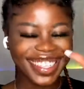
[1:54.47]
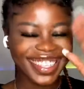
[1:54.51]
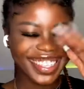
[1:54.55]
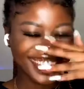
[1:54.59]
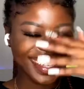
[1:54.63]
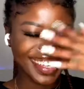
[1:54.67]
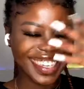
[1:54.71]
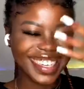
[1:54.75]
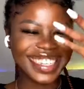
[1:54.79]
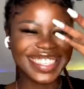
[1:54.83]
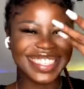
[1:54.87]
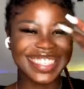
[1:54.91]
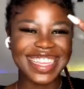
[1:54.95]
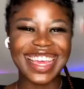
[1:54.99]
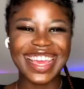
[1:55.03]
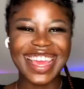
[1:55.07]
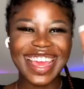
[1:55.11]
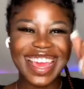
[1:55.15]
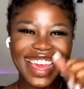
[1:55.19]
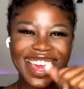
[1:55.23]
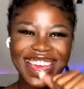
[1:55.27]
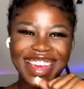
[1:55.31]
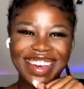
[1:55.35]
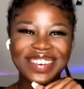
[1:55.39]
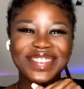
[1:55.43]
Because I
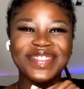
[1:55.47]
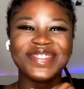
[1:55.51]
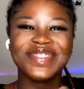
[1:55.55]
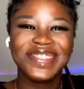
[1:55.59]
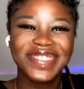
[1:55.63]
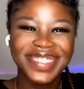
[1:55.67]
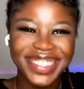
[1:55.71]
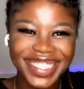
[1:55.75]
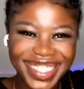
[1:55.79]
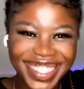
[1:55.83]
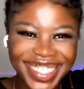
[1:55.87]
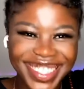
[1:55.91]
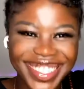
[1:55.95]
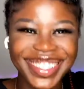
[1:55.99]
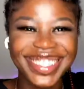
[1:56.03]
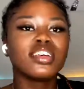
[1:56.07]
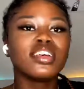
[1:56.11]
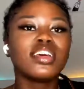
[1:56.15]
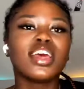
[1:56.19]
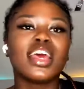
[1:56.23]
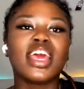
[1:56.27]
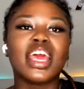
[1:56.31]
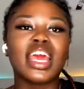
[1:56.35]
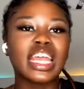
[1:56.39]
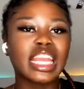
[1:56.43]
am.
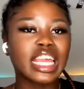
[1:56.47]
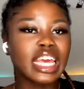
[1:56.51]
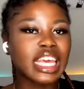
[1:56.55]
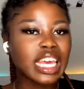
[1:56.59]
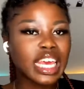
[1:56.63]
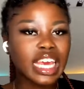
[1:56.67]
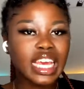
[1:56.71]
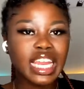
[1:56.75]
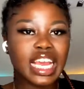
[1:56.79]
And again,